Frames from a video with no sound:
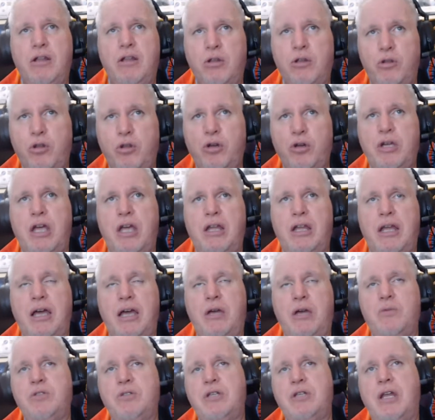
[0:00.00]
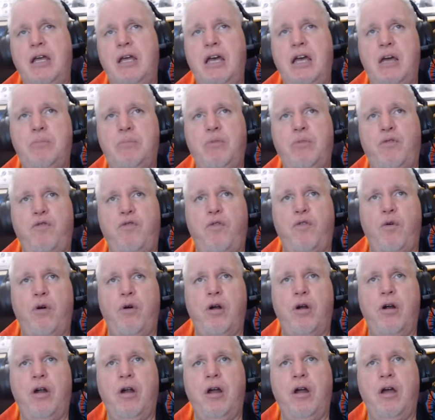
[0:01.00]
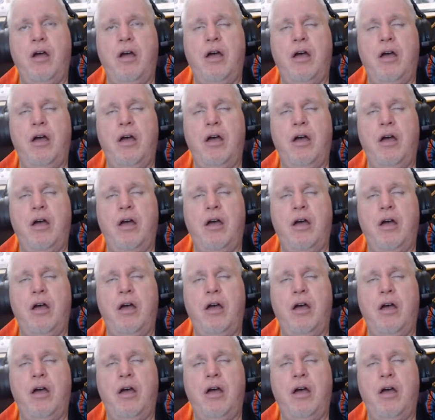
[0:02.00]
looking like it was going to head before.